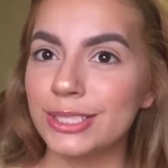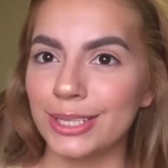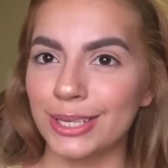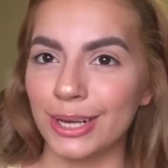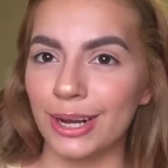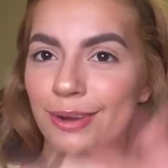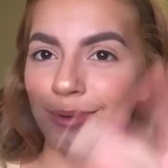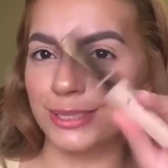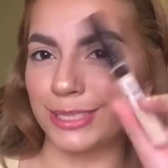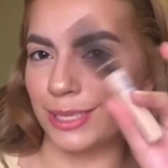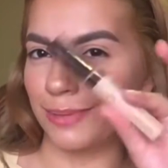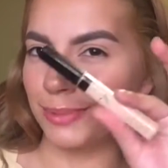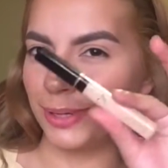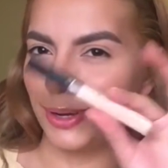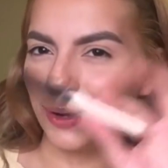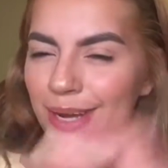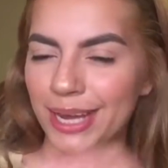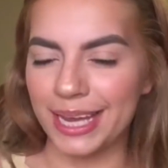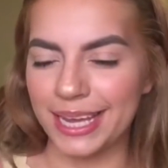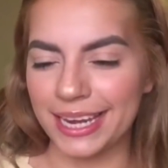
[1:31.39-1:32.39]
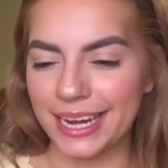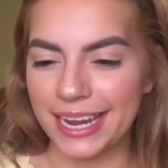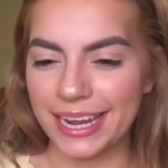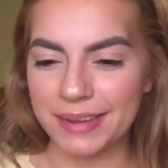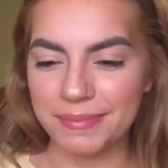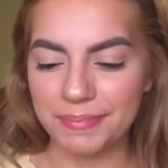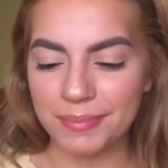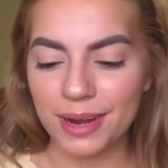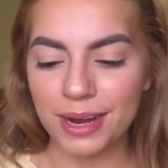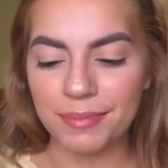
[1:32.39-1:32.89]
So like always, I'm gonna go ahead
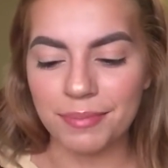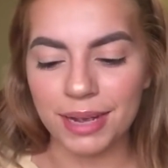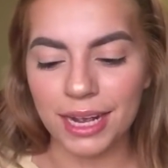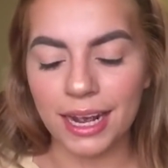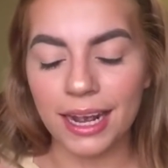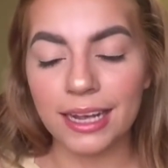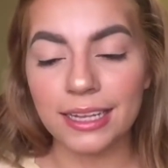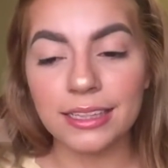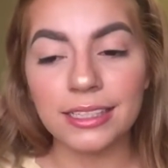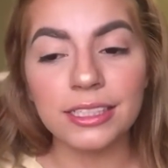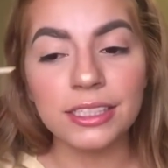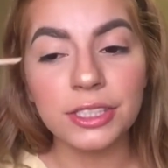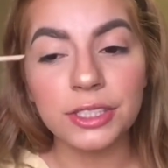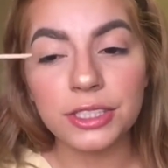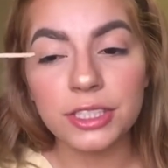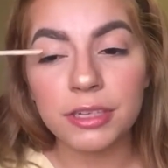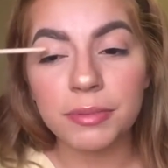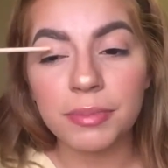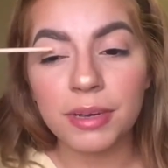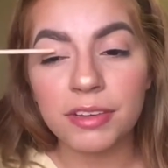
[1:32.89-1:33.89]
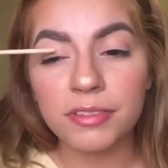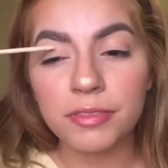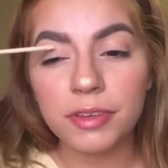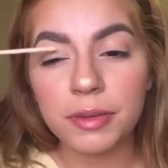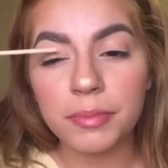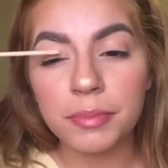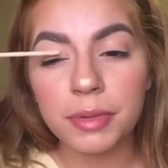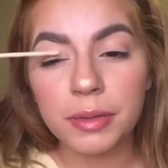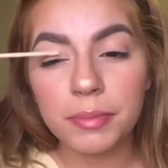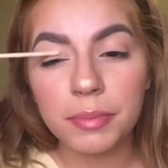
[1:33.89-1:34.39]
and prime my eyelid using my
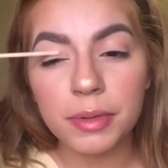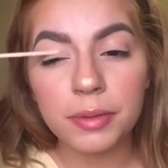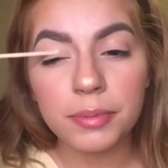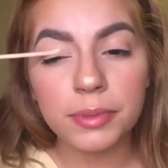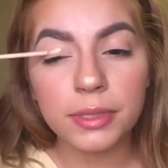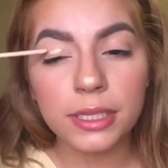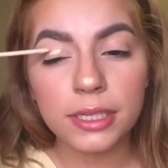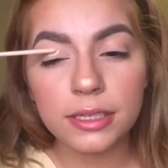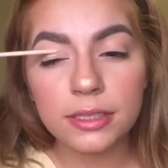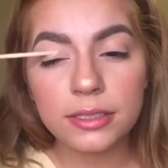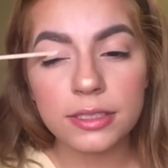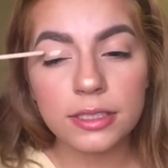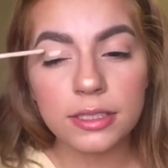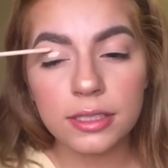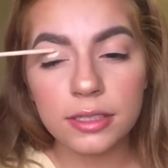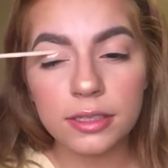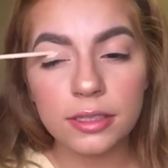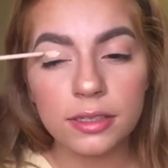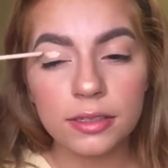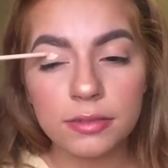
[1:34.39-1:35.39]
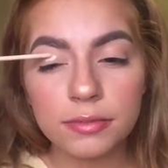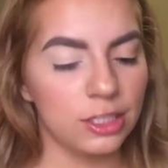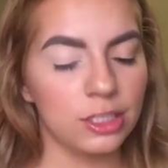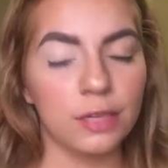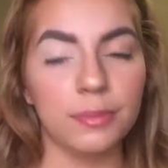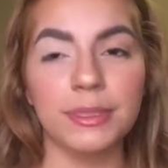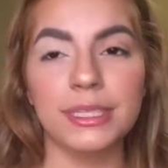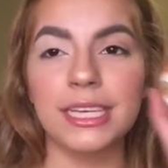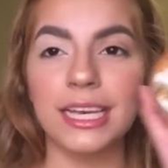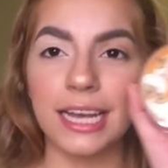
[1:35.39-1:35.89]
Fit Me Maybelline Concealer. So
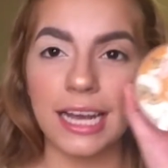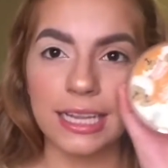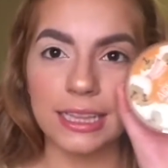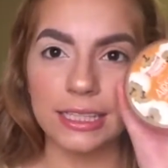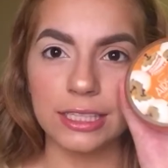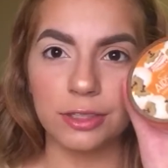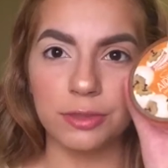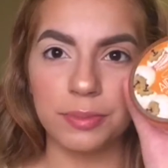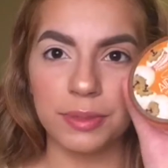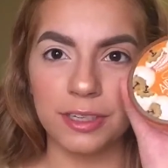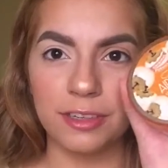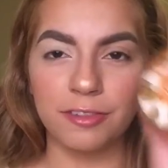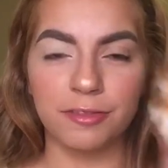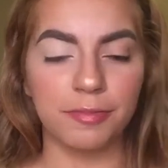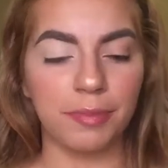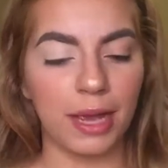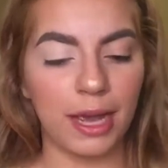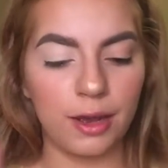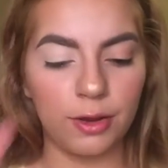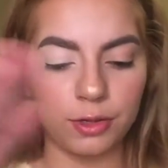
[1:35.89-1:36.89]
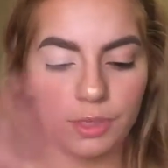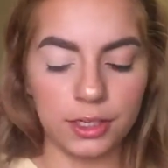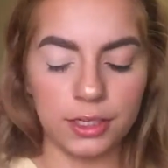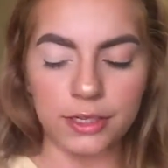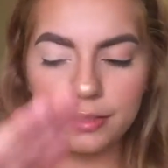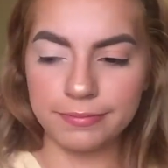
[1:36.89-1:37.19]
I'm gonna take a little bit of powder.